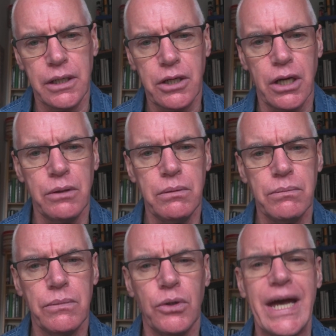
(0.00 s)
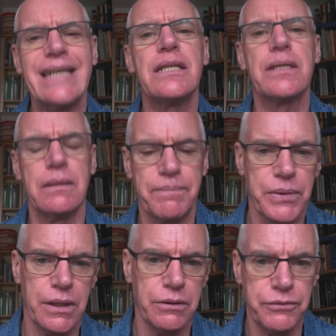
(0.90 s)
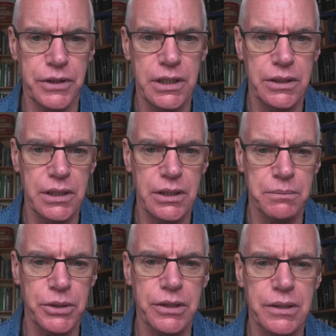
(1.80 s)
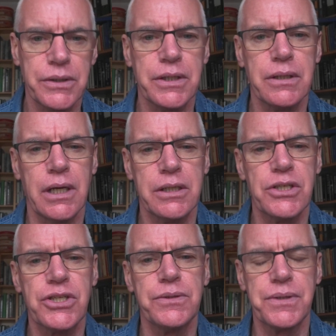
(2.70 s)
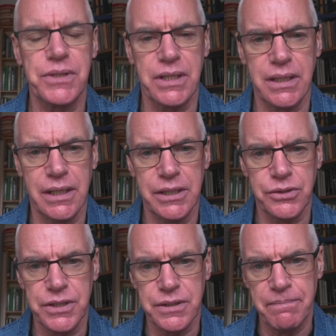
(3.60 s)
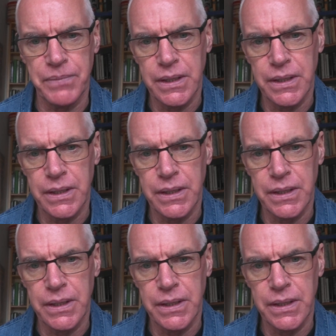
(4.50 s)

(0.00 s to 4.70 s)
co-editor of the book, another consultant psychiatrist.